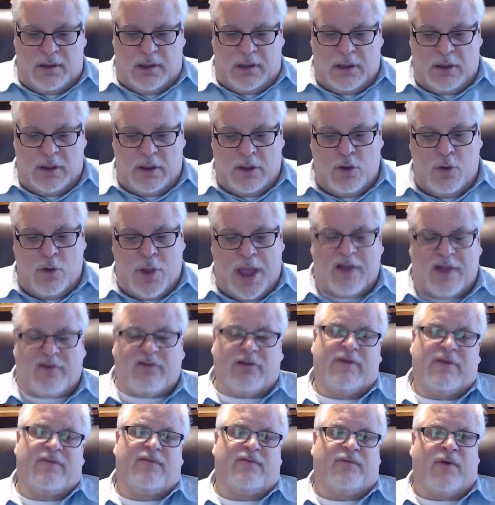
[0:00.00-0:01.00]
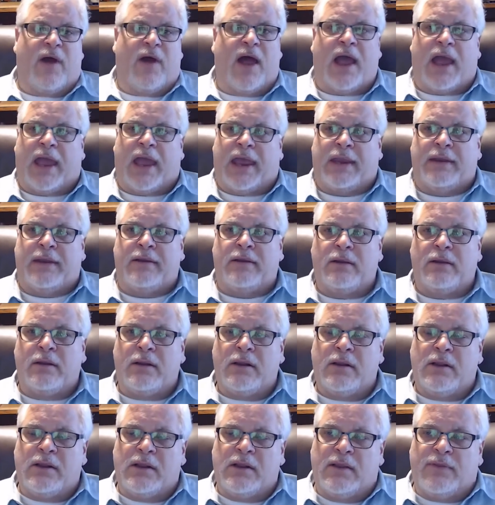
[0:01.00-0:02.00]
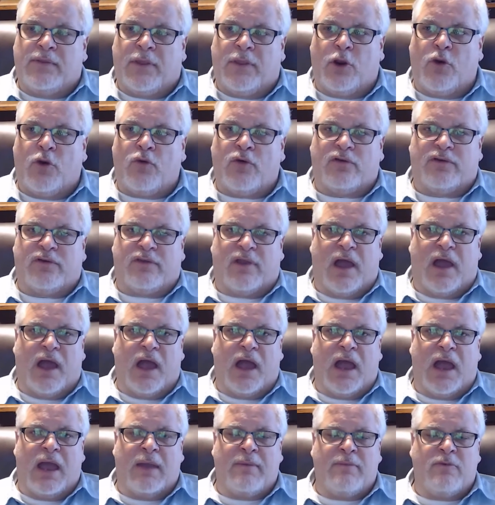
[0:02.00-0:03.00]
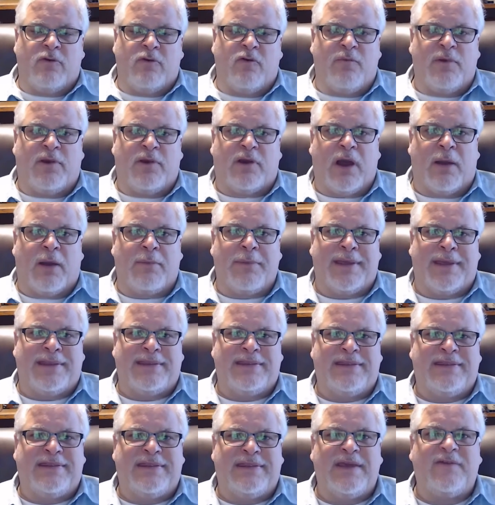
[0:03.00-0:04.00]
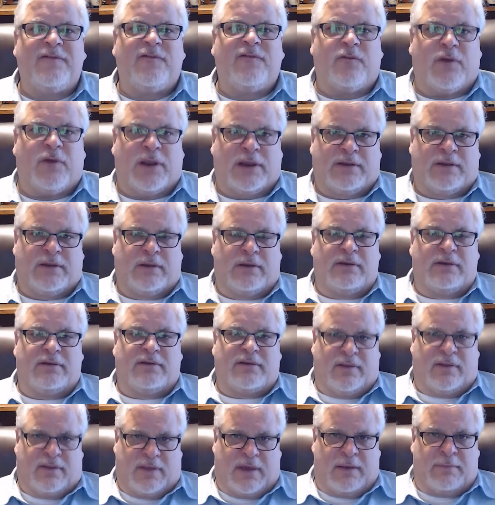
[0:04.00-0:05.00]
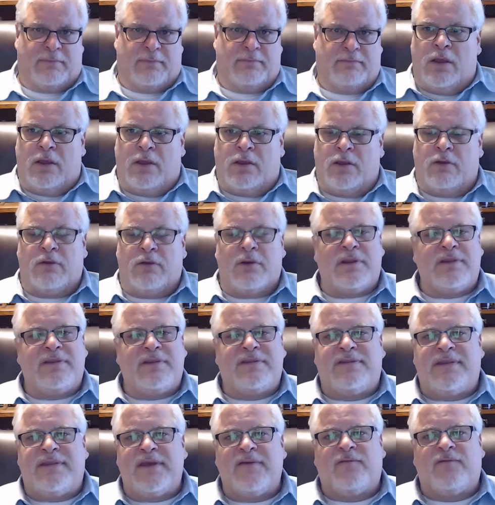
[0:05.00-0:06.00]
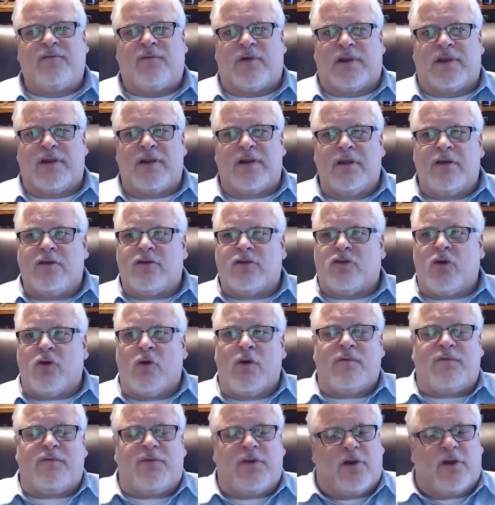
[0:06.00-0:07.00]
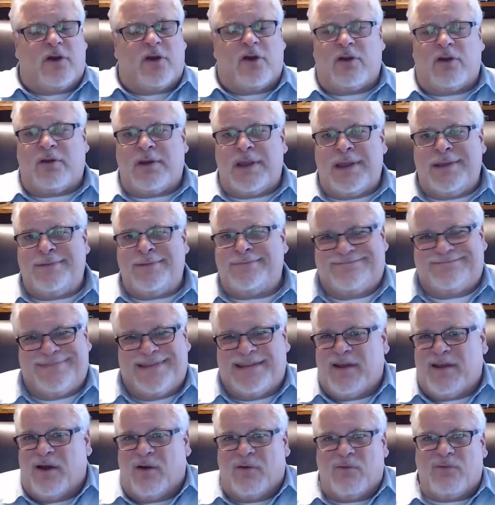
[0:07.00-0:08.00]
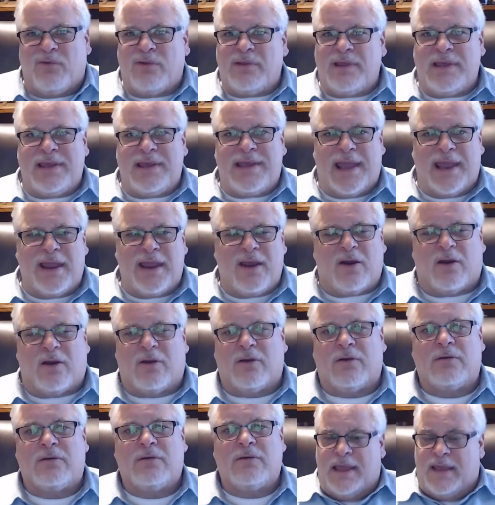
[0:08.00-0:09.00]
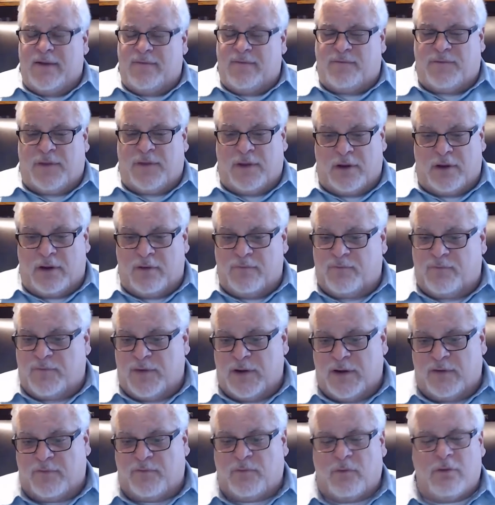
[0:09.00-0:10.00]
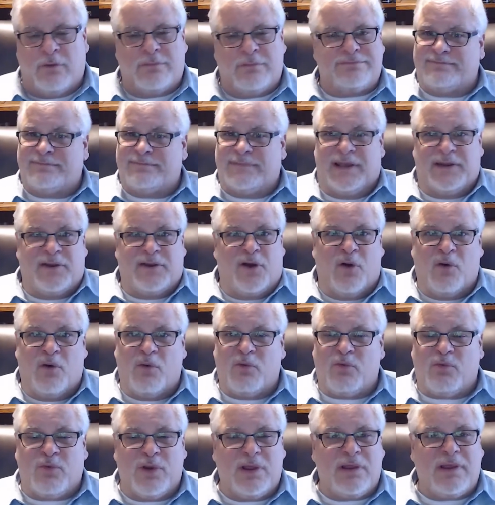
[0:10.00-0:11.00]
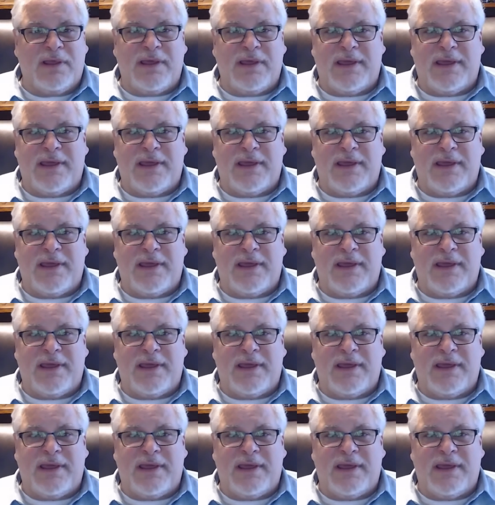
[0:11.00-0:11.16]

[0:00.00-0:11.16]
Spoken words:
You actually find that over time, you become indifferent to them. You're indifferent. So if they're hurting, you don't really care. If they're fearful, you don't really